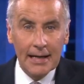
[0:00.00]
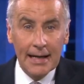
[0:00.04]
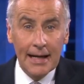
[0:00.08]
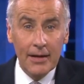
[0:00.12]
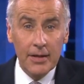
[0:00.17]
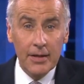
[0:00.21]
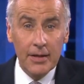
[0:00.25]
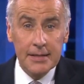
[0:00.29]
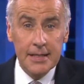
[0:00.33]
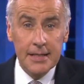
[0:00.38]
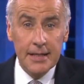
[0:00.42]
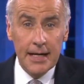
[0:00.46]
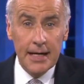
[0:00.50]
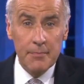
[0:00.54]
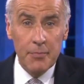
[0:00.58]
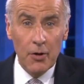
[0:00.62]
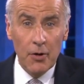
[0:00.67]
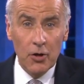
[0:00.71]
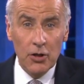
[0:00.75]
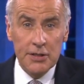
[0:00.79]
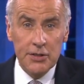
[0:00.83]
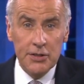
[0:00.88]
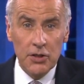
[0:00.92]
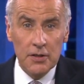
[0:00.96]
Now then,
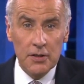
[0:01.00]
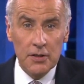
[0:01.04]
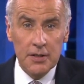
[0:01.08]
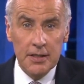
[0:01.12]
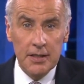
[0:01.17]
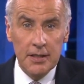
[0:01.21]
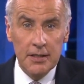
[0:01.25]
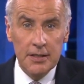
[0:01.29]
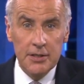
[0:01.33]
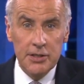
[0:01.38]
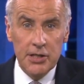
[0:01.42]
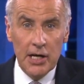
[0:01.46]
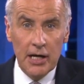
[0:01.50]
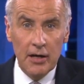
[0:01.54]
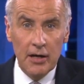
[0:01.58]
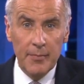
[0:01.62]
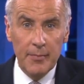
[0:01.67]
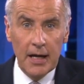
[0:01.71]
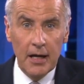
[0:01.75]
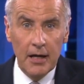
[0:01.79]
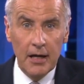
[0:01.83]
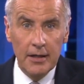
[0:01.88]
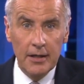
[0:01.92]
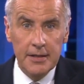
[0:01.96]
today Boris Johnson and
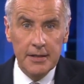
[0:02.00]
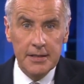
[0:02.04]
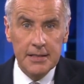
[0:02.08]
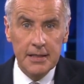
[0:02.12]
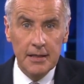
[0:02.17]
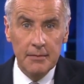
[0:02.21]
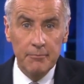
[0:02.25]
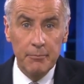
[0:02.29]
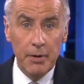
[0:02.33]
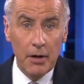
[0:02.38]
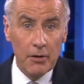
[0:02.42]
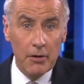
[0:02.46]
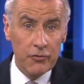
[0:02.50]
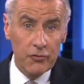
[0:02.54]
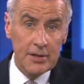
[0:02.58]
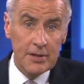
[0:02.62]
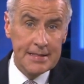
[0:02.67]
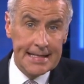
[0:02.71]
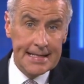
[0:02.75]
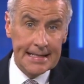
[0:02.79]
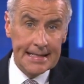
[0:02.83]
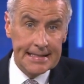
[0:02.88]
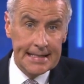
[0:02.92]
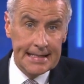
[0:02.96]
Jeremy Hunt
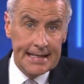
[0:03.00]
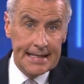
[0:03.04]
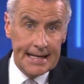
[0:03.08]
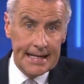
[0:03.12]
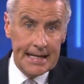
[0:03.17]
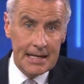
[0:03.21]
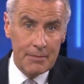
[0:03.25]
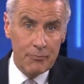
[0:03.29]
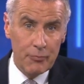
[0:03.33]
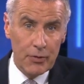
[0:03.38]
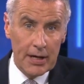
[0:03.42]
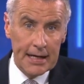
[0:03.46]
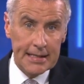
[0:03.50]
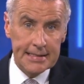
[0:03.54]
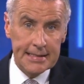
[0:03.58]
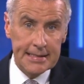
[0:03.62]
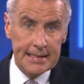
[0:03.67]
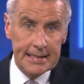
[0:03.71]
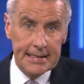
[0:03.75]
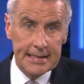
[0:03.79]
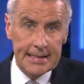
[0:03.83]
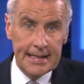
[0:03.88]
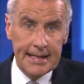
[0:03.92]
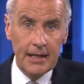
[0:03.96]
both rejected any
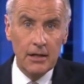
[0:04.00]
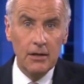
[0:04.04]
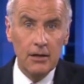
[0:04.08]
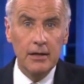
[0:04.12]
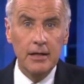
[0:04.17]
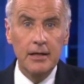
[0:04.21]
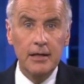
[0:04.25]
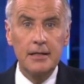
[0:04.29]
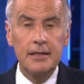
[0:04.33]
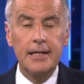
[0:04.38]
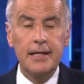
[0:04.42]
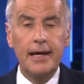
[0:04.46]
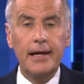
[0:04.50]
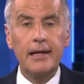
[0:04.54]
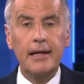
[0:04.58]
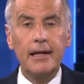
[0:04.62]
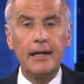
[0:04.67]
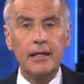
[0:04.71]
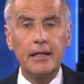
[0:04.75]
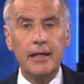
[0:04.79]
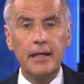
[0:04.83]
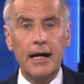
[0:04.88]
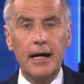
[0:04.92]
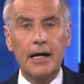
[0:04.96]
Brexit deal
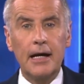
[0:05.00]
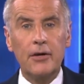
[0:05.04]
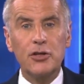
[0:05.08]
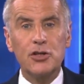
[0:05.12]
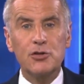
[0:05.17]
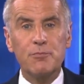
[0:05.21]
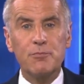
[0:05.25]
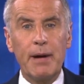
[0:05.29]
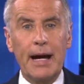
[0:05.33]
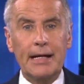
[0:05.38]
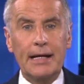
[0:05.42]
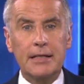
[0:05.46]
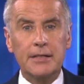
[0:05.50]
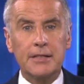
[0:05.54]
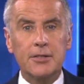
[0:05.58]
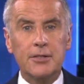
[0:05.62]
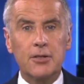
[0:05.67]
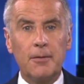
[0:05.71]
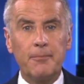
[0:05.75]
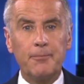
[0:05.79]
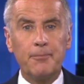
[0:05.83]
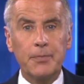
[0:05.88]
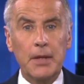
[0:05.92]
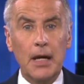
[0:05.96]
containing the Irish
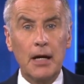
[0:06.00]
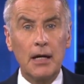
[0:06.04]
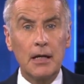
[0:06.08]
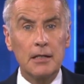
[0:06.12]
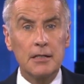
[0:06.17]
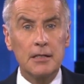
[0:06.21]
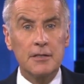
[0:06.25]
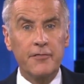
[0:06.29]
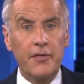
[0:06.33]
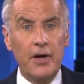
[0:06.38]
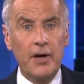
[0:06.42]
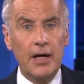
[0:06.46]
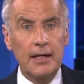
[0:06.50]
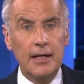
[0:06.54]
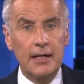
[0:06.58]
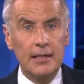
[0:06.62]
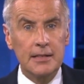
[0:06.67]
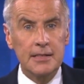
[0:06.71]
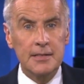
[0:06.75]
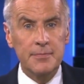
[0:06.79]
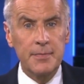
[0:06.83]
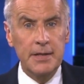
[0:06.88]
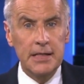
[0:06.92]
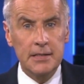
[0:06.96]
backstop. Ireland's
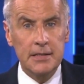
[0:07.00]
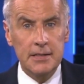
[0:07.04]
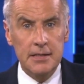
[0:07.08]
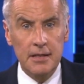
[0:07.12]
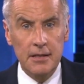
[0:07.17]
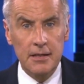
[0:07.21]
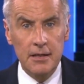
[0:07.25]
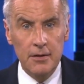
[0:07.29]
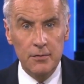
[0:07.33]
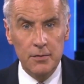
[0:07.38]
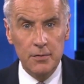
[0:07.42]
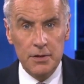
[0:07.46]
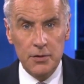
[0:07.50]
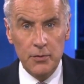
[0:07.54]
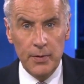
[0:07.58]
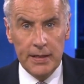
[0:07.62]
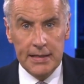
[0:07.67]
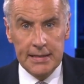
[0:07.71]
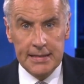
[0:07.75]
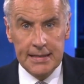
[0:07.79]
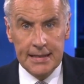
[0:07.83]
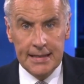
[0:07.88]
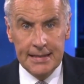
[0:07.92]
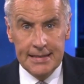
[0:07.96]
finance minister, though, was
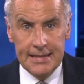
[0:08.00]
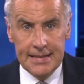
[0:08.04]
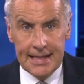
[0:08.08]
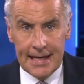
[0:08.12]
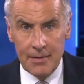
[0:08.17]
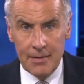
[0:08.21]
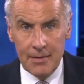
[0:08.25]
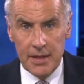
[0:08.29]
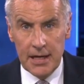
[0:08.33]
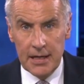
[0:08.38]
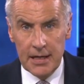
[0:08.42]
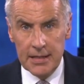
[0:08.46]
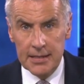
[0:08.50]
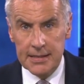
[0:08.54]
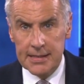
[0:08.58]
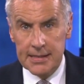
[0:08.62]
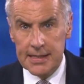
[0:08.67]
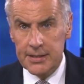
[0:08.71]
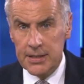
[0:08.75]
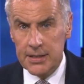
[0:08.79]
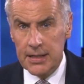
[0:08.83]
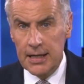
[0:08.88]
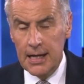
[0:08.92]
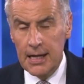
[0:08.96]
quick to condemn their
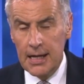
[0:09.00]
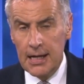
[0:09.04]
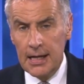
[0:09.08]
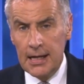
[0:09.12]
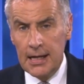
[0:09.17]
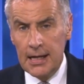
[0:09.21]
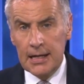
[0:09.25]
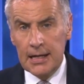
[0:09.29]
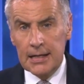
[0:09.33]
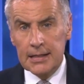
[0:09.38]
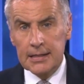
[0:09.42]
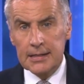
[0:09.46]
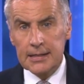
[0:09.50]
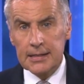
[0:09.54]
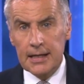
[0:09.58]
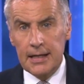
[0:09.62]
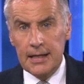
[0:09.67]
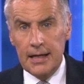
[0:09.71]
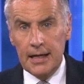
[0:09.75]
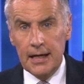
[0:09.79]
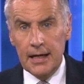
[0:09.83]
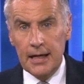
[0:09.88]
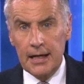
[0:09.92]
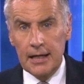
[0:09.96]
decision,
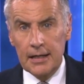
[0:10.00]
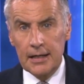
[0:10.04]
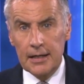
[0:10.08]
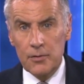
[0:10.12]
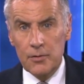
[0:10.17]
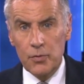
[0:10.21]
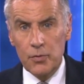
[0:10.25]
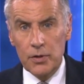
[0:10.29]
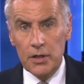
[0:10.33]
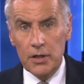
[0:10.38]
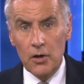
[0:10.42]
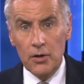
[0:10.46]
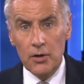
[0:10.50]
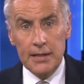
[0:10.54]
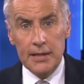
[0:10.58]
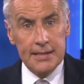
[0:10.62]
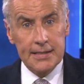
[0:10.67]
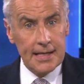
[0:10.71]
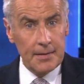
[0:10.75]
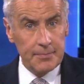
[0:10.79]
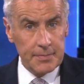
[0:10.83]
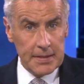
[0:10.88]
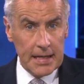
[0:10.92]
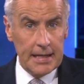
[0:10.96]
saying Ireland would not
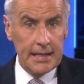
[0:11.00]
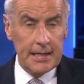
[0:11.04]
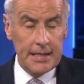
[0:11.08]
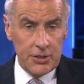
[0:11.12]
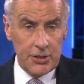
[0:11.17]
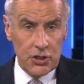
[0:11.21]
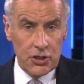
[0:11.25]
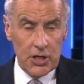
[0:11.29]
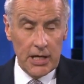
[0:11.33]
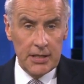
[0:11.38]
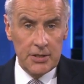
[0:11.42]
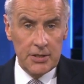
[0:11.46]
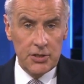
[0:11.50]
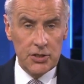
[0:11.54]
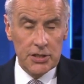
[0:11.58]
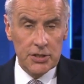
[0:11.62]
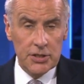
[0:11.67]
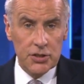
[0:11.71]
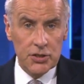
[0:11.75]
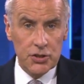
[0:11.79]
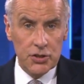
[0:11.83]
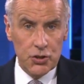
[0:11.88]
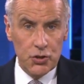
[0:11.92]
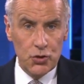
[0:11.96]
accept any
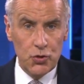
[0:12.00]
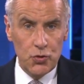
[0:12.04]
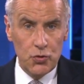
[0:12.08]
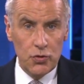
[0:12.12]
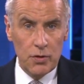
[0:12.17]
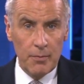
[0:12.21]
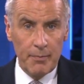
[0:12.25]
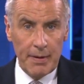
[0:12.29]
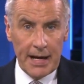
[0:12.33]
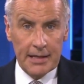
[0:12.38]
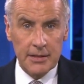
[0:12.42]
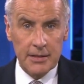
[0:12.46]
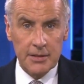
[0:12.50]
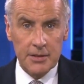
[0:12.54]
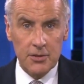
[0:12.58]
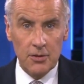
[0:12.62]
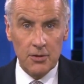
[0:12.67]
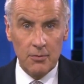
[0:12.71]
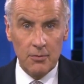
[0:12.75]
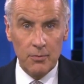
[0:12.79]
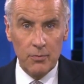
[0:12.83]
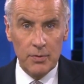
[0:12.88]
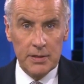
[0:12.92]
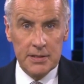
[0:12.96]
changes to the
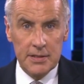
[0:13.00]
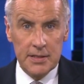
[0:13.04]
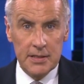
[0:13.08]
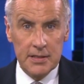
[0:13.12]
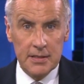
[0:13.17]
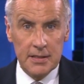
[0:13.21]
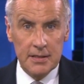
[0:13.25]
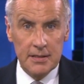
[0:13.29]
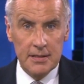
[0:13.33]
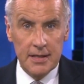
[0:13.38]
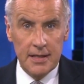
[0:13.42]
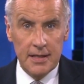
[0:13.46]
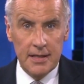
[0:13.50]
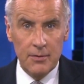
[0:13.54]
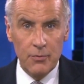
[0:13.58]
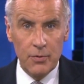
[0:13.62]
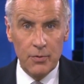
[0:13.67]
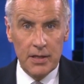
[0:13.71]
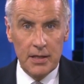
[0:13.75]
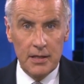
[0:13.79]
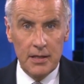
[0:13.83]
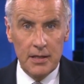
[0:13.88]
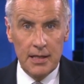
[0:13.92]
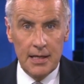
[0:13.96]
backstop, which is
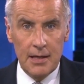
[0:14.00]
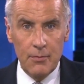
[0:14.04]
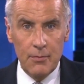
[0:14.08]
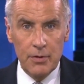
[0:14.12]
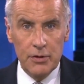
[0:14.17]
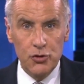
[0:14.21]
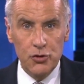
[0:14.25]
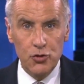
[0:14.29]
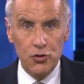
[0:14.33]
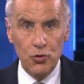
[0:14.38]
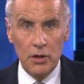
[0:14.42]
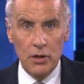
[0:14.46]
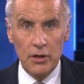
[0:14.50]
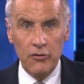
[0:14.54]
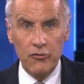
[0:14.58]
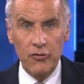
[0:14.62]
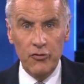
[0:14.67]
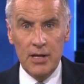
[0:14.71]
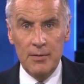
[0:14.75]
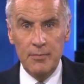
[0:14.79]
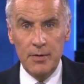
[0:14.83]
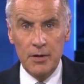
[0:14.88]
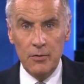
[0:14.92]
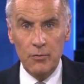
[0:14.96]
contained within the withdrawal
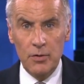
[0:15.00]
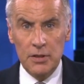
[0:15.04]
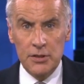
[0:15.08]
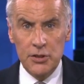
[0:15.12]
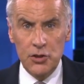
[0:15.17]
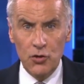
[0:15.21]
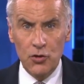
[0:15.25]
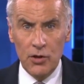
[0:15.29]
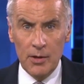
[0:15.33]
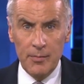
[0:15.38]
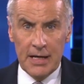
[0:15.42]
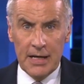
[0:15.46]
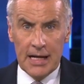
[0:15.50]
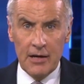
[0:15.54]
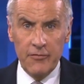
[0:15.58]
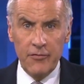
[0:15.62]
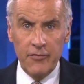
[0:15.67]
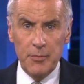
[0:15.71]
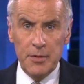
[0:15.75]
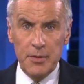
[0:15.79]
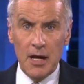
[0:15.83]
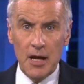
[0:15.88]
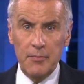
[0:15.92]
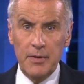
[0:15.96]
agreement. Well, joining me
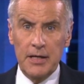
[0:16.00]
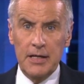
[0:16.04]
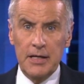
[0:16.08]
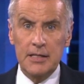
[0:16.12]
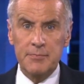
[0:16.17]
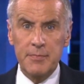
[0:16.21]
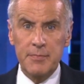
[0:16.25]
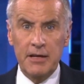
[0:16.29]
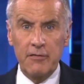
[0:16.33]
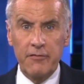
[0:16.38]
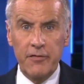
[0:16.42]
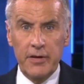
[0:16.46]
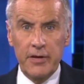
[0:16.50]
now from Dublin is Mick